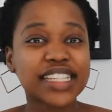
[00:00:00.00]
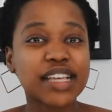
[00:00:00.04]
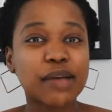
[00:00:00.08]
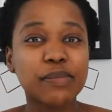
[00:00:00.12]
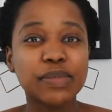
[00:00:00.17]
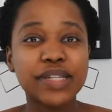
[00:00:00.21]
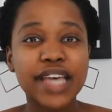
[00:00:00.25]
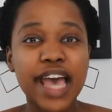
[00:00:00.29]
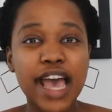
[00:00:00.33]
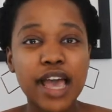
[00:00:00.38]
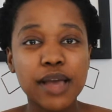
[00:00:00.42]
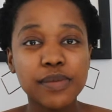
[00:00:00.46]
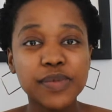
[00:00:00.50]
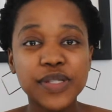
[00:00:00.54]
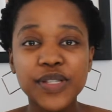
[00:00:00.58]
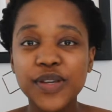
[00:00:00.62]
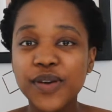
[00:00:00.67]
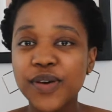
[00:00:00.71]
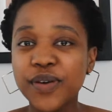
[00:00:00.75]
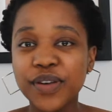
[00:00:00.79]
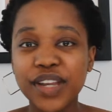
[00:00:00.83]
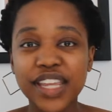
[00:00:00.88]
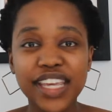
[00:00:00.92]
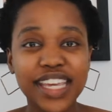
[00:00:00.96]
sometimes you
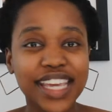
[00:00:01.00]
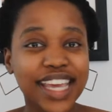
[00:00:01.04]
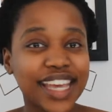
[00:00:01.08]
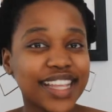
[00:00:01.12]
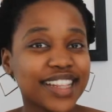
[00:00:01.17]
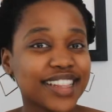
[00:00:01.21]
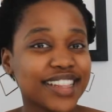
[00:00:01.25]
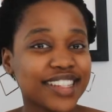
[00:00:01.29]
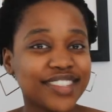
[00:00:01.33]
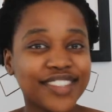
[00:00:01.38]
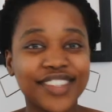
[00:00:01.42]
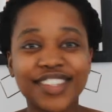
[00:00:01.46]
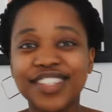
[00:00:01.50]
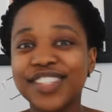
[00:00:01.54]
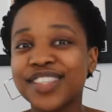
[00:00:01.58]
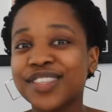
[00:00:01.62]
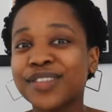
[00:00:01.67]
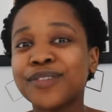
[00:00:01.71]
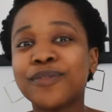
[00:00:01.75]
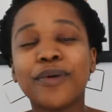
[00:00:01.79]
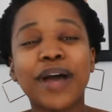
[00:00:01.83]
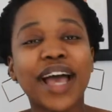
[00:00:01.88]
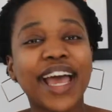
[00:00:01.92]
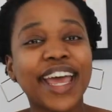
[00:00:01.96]
only get just
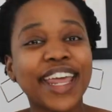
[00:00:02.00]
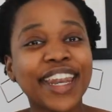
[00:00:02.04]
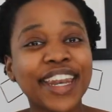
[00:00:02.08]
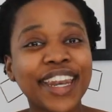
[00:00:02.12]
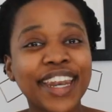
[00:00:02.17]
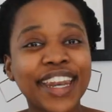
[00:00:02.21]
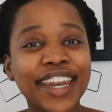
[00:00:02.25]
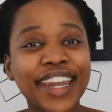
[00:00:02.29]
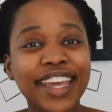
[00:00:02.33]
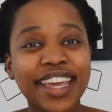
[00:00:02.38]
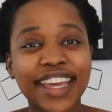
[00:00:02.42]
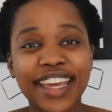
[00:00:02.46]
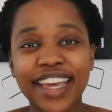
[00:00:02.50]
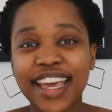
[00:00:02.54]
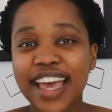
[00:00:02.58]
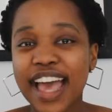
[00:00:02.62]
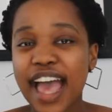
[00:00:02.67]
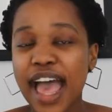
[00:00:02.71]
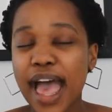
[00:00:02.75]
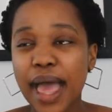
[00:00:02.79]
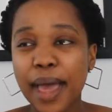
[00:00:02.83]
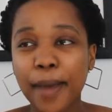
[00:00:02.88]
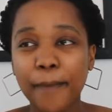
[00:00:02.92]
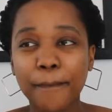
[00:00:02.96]
the one
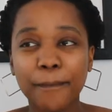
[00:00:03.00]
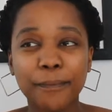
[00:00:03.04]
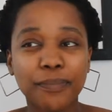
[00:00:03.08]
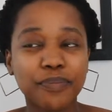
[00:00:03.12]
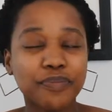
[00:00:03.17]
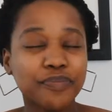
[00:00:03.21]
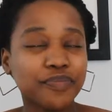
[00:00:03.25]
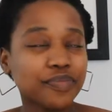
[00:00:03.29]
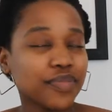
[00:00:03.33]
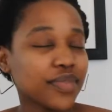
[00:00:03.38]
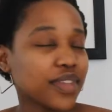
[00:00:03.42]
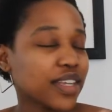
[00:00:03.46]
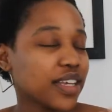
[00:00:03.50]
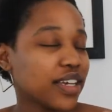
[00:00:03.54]
um,